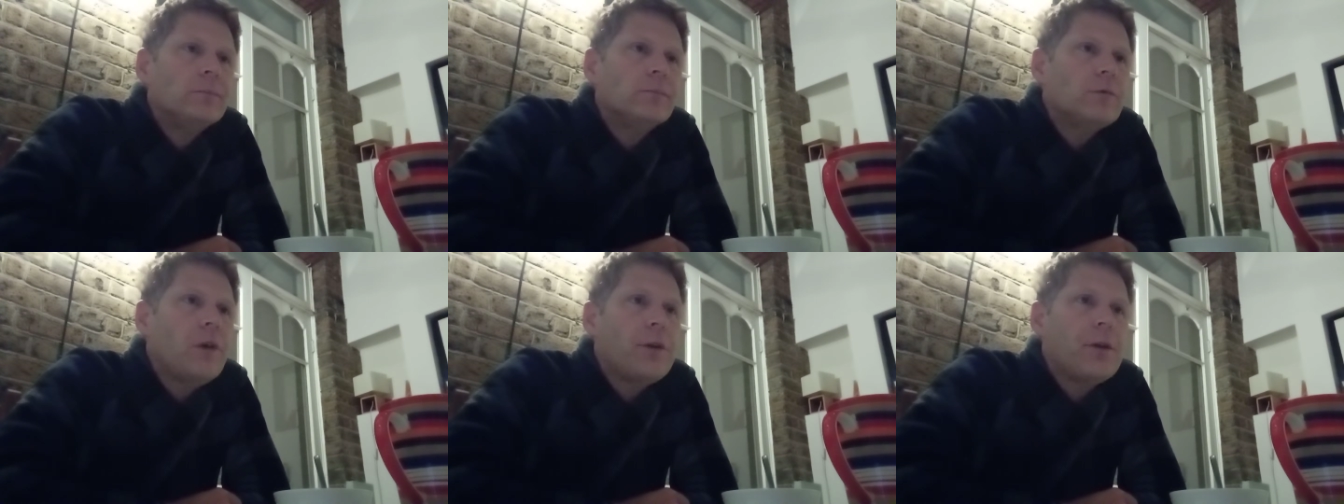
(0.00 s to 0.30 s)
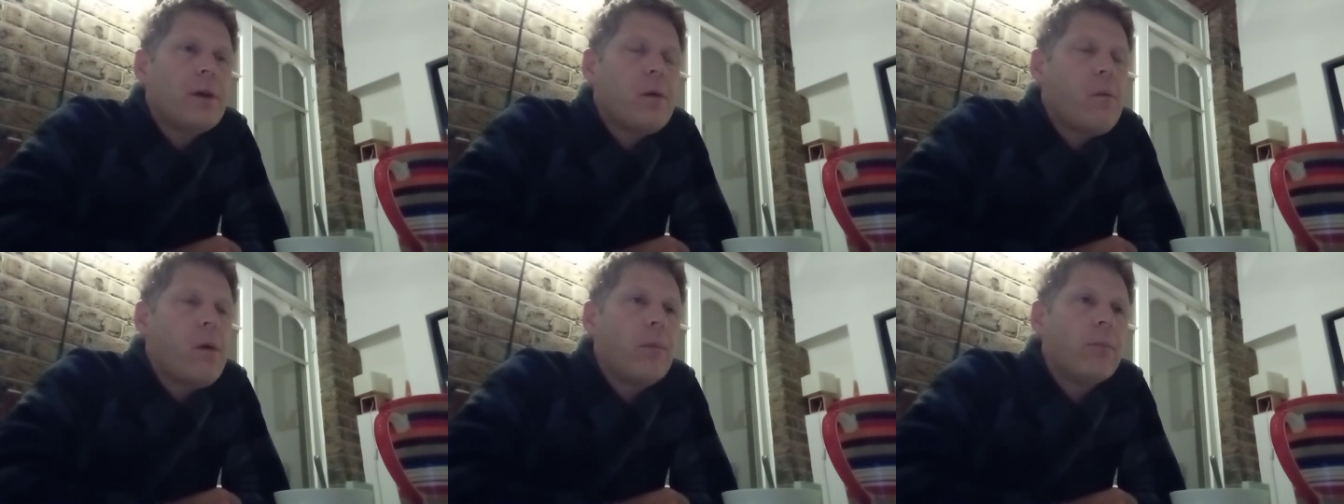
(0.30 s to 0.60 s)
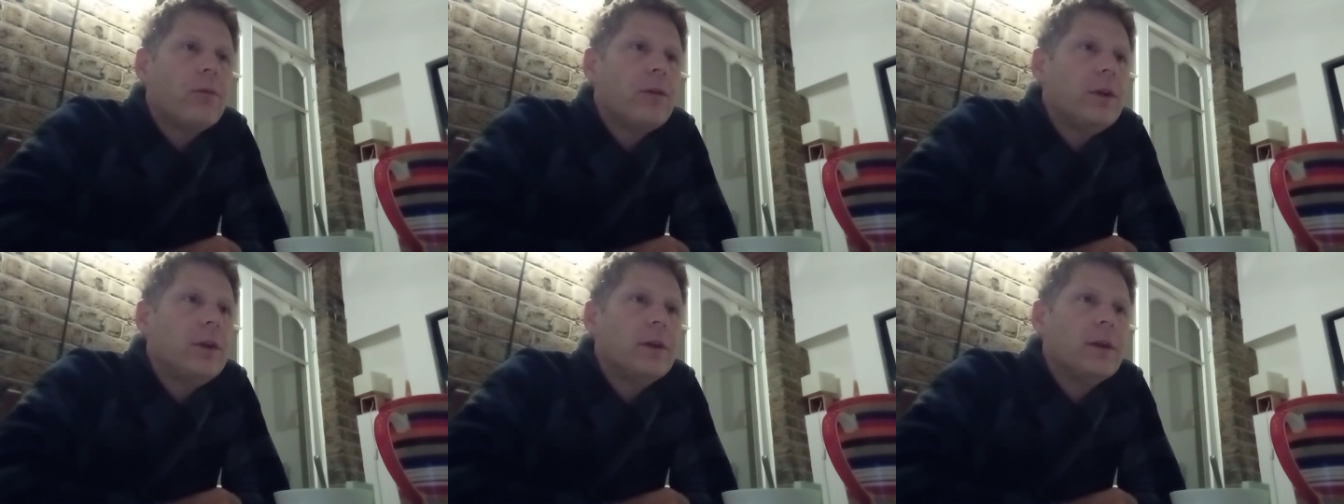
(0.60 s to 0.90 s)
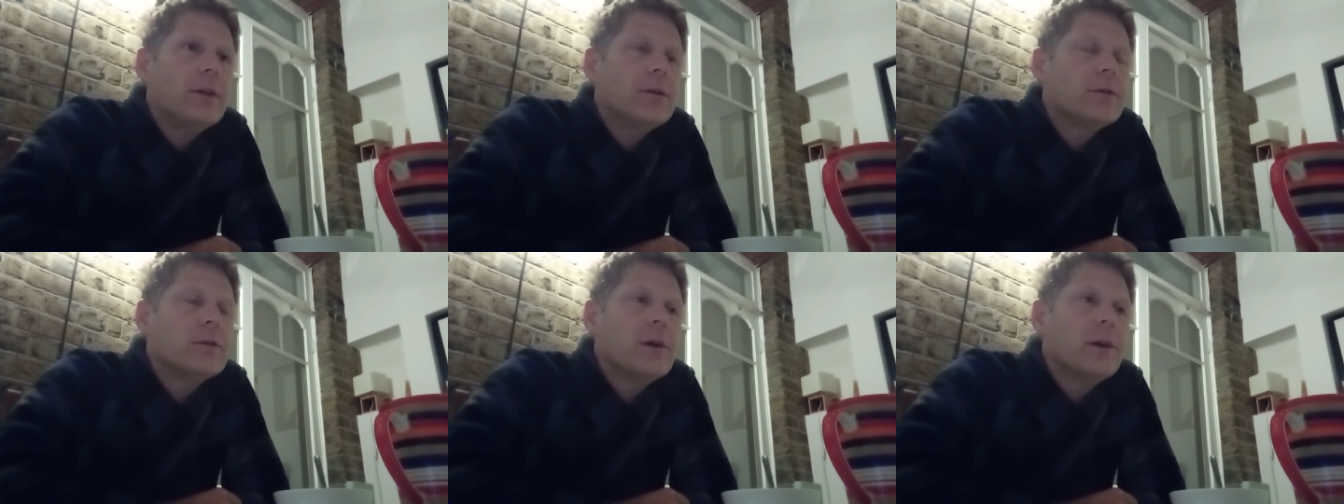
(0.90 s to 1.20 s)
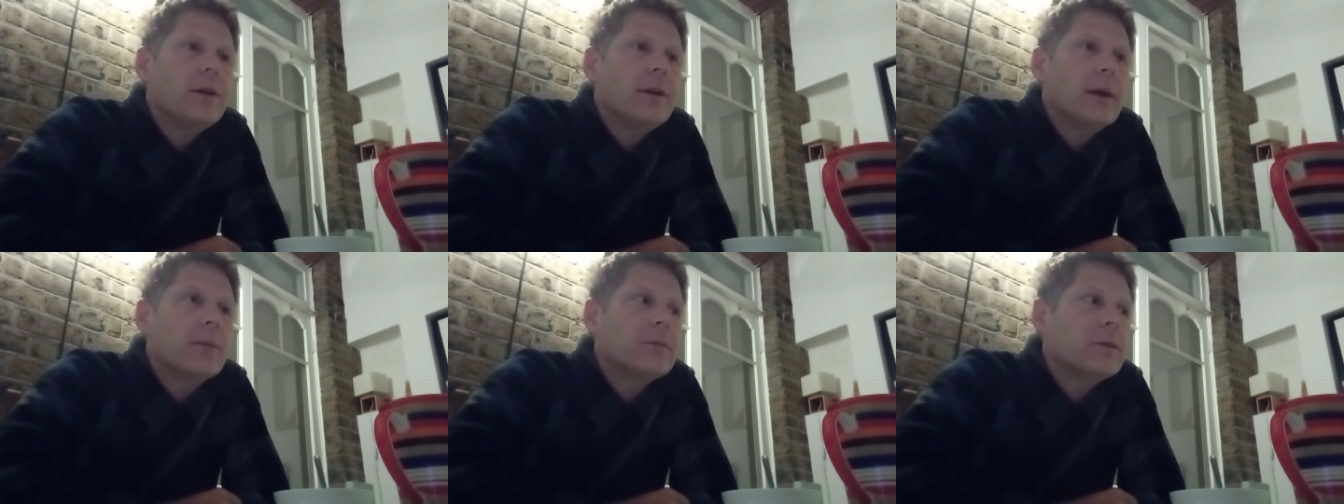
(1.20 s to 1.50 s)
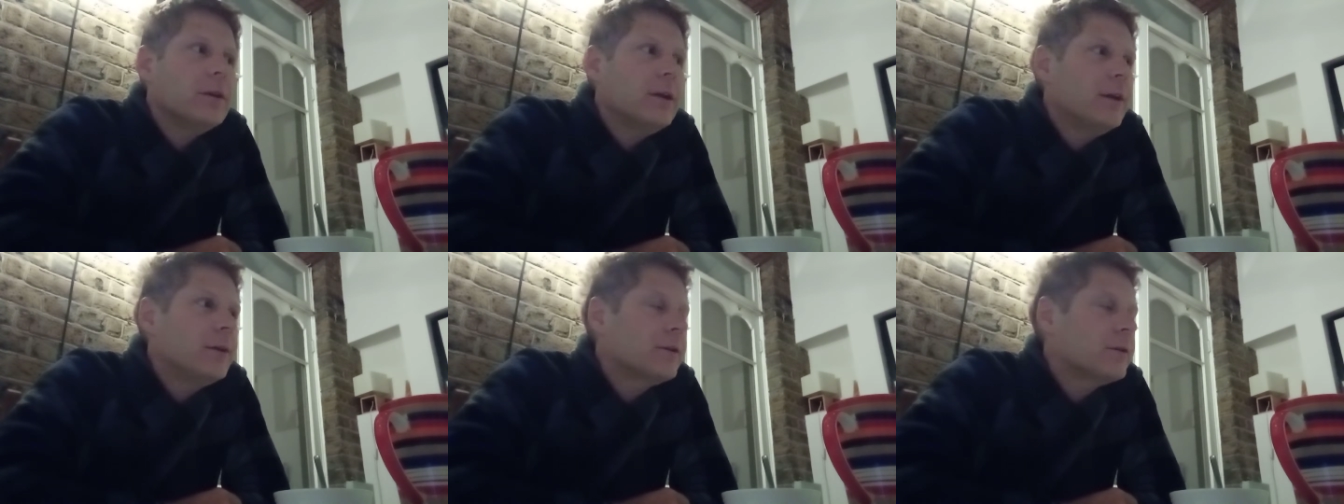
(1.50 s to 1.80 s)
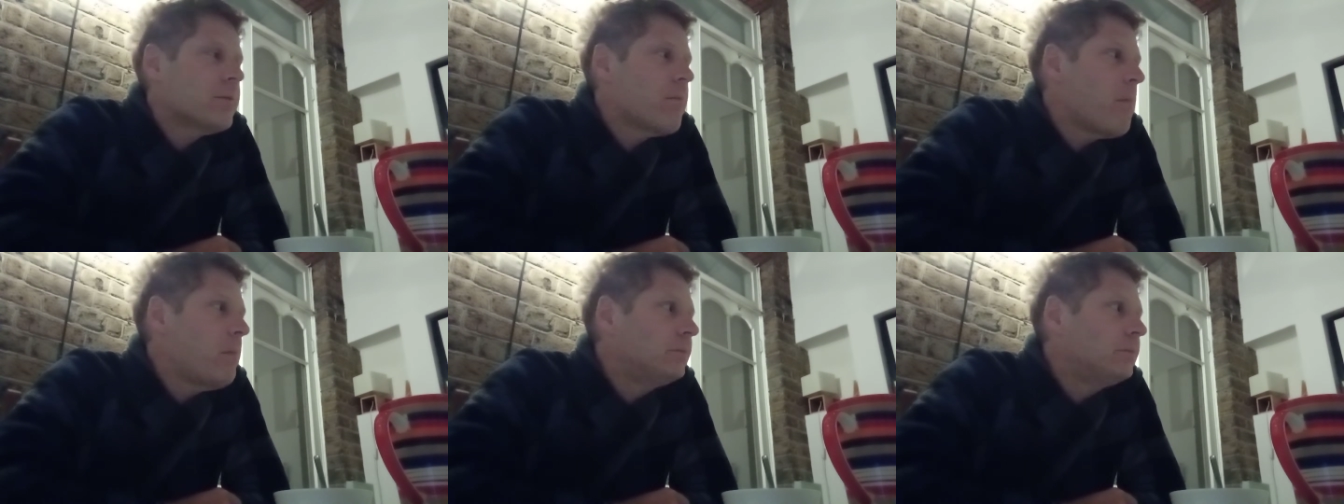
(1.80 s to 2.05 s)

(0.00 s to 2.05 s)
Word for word: I don't know what I'm thinking signing up to this.